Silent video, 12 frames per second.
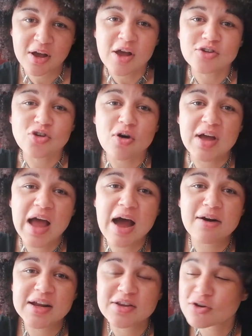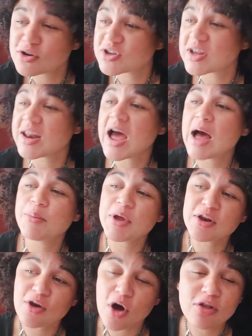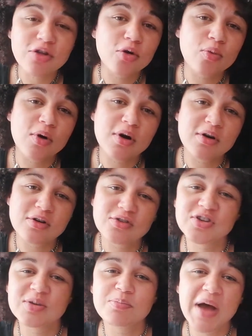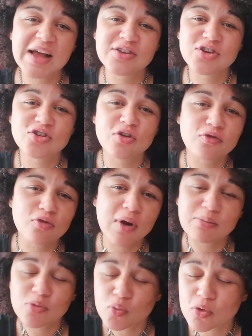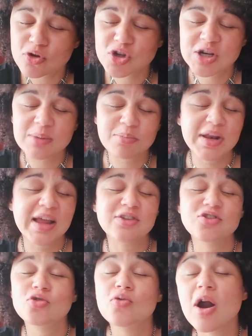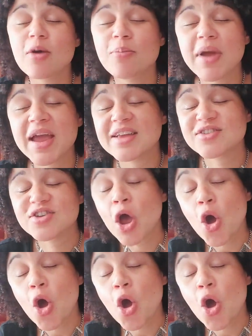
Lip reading: Saw characters inhabiting other worlds and patches of ripped wood chip next to our beds.